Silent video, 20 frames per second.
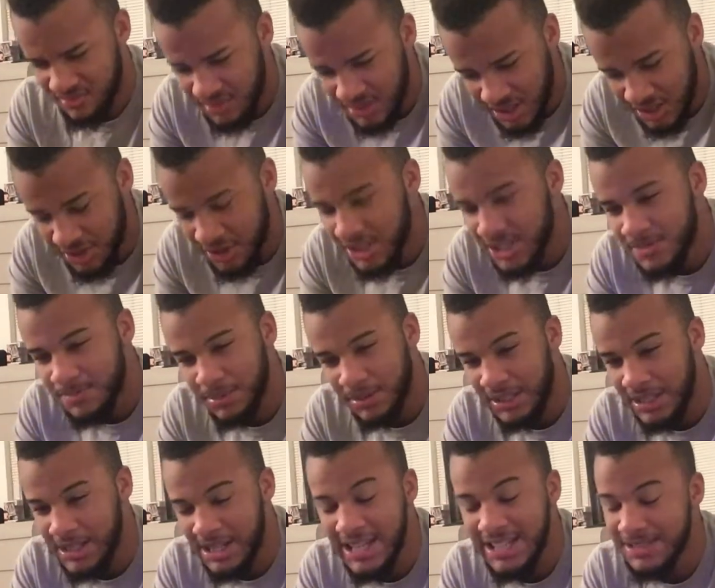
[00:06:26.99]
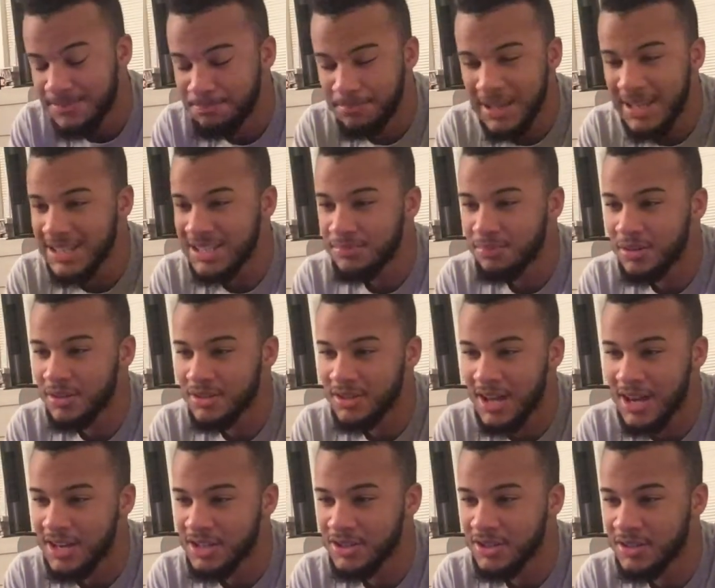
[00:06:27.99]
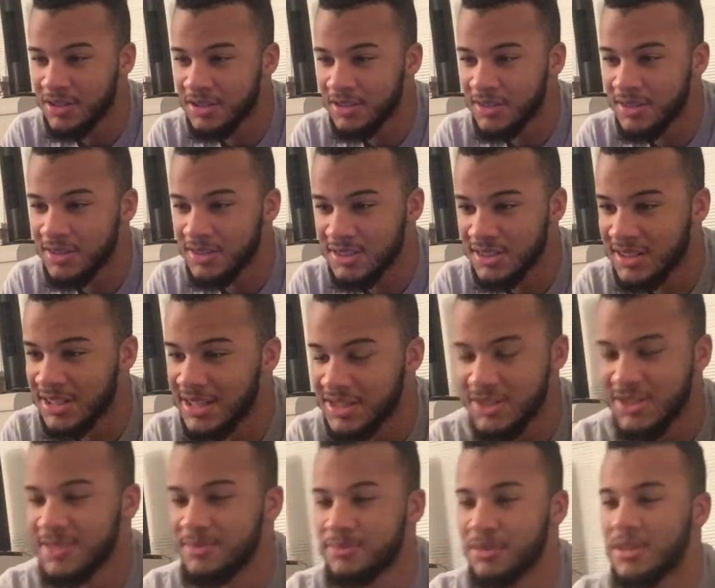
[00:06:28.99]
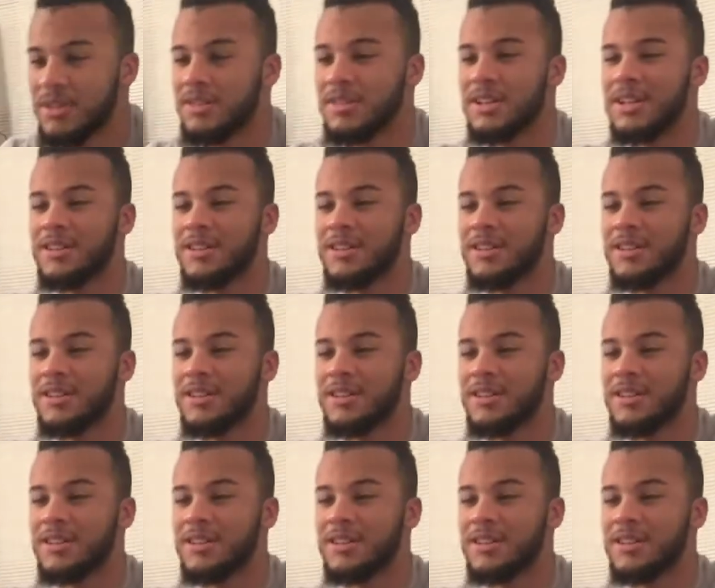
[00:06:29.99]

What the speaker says: Yo, his production selection, bro.